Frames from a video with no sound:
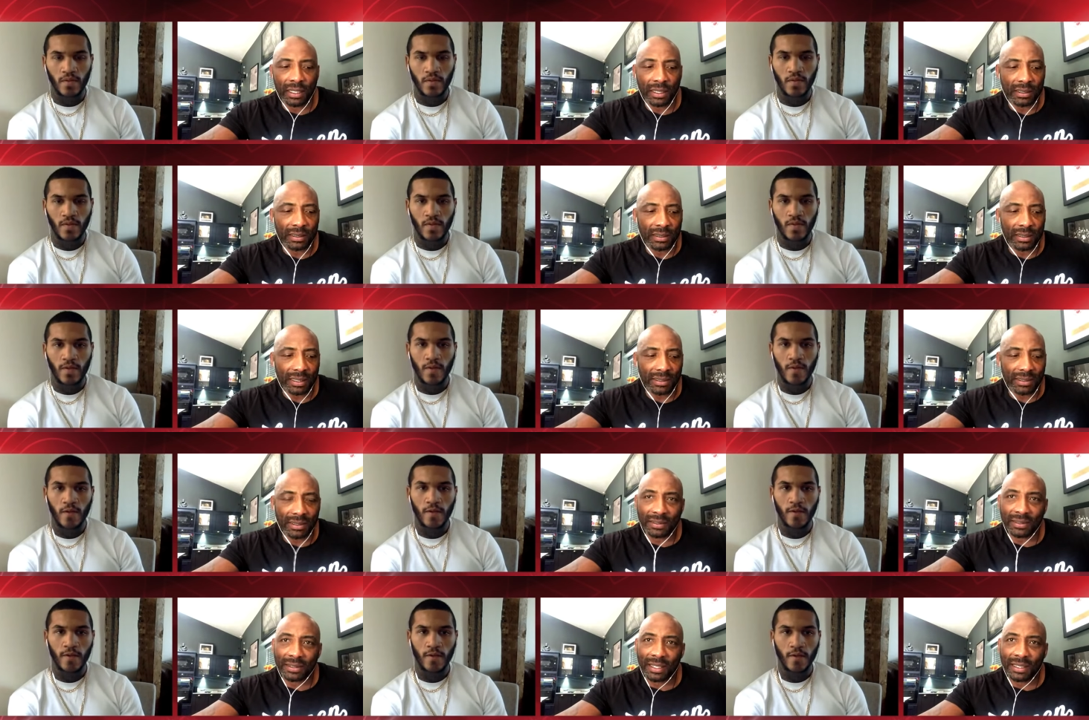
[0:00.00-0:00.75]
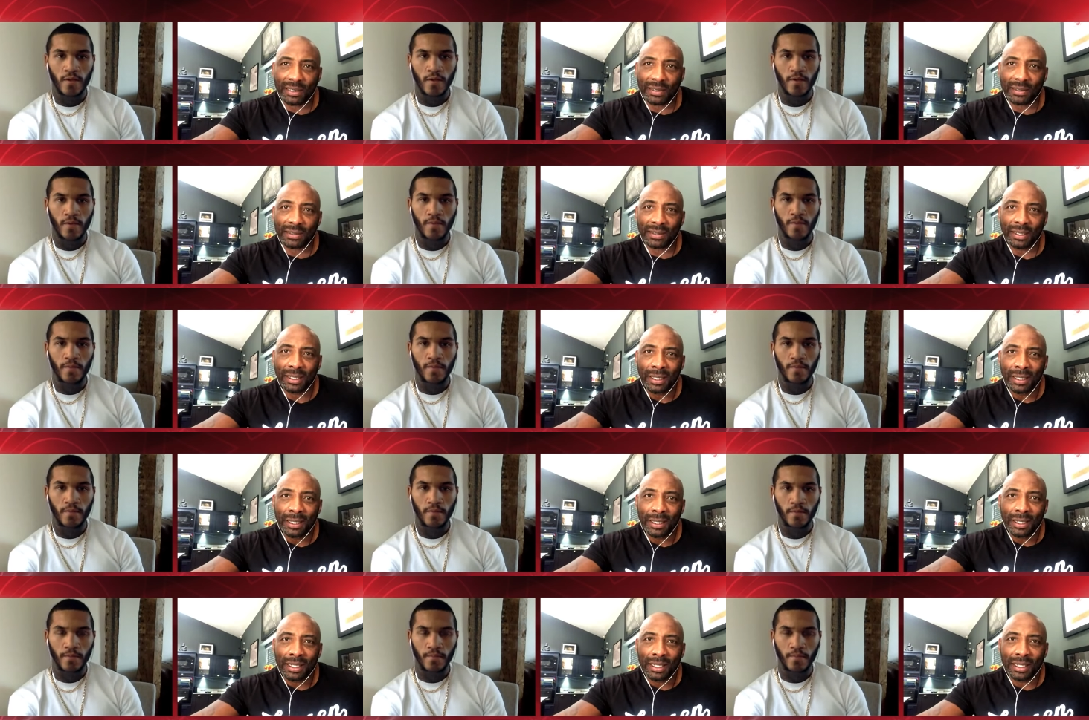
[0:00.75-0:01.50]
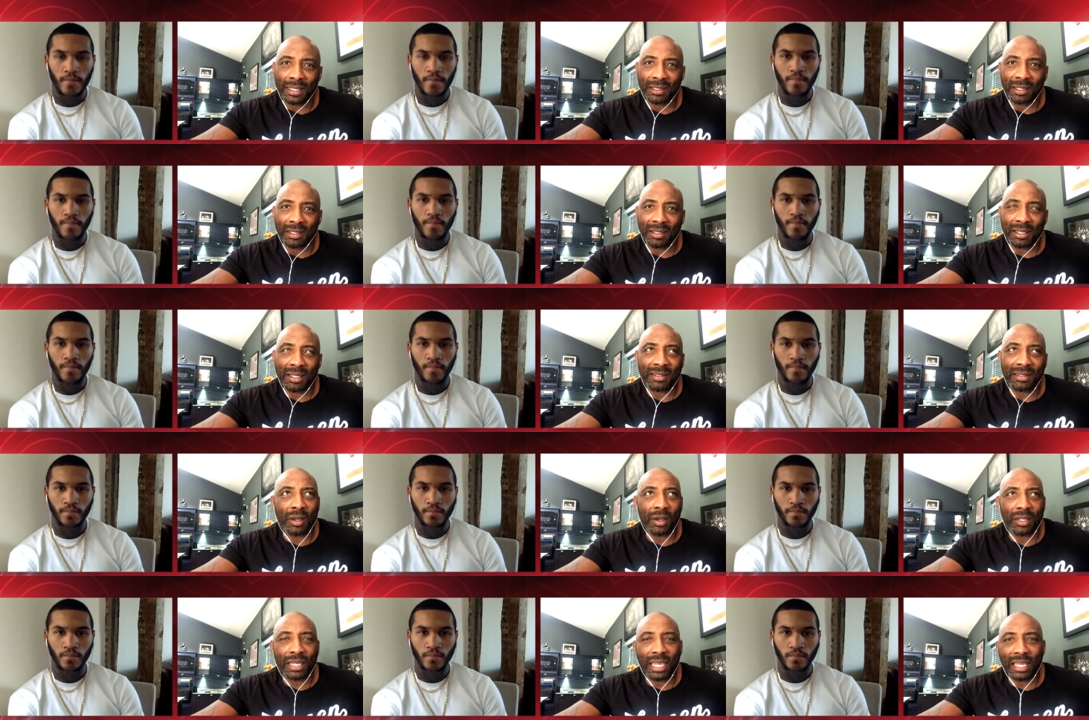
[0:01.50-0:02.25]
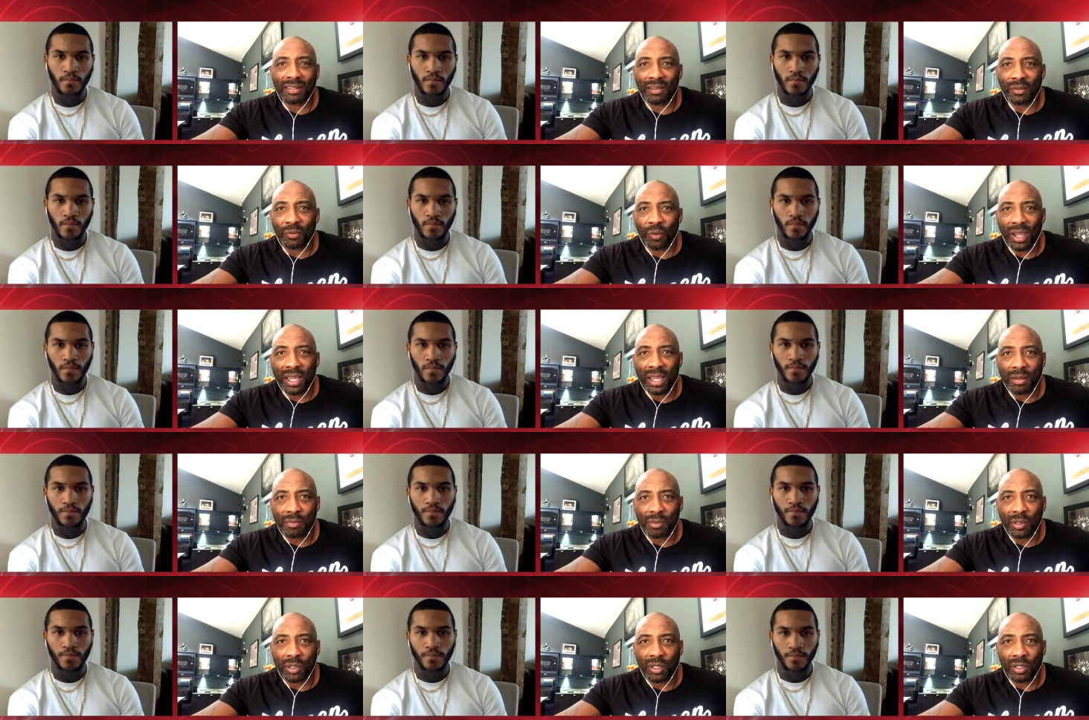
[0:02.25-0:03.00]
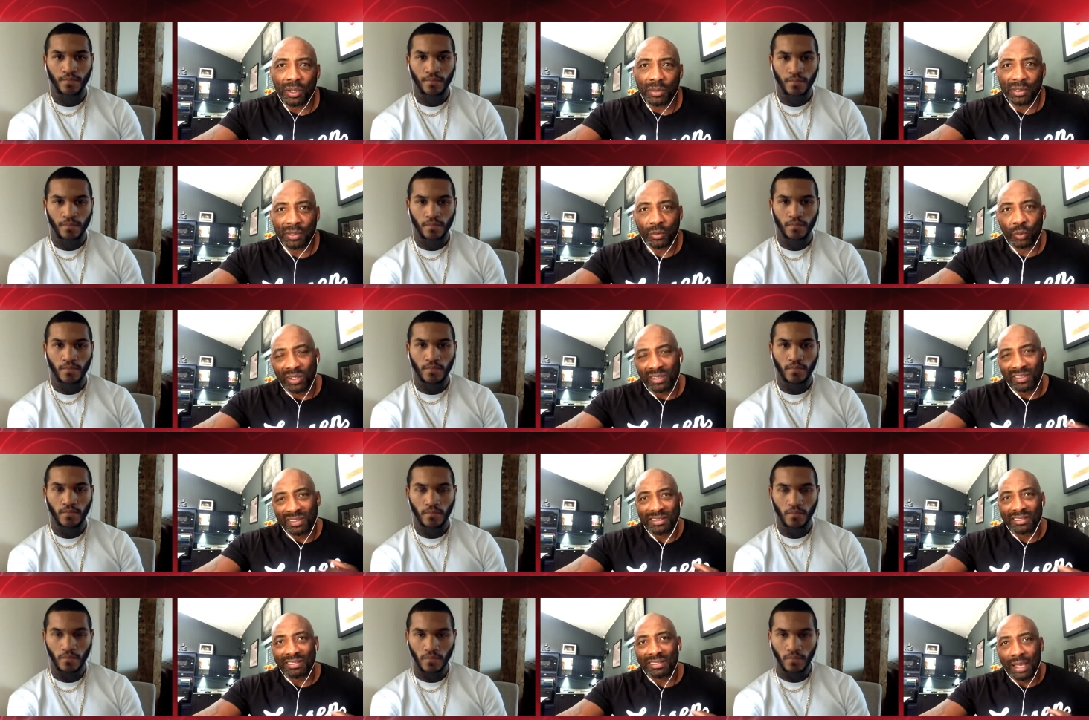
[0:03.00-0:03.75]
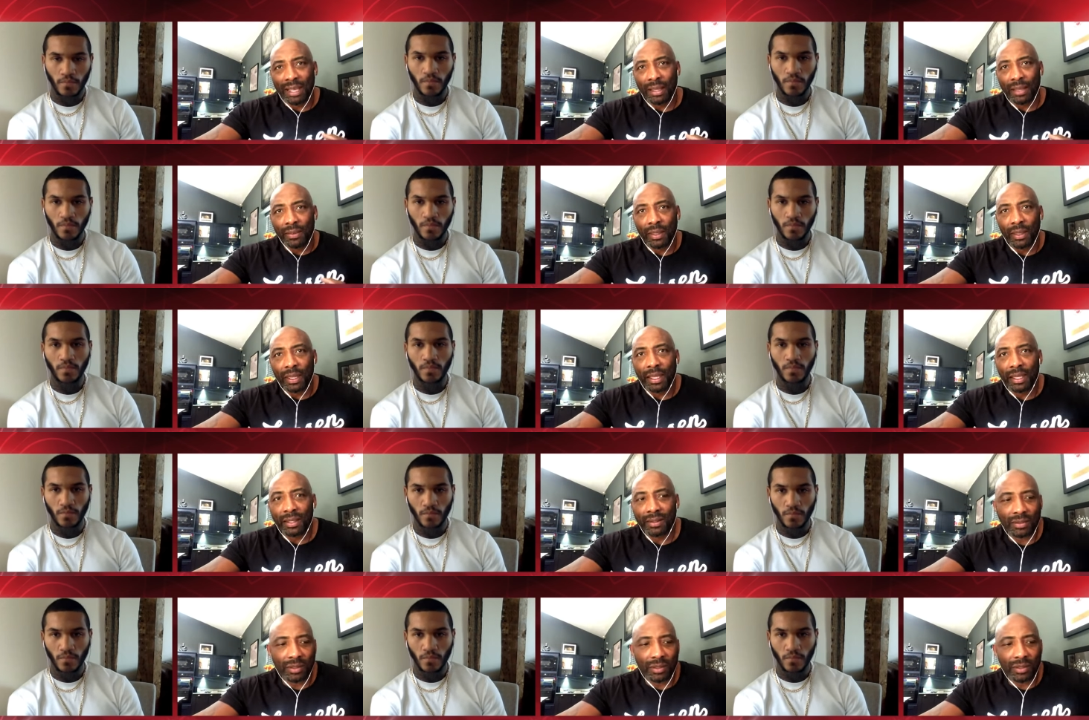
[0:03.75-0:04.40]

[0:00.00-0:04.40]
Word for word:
Speaker 1: and as he said, he's he did, it's not a case of where you're brought up, it's what's inside there.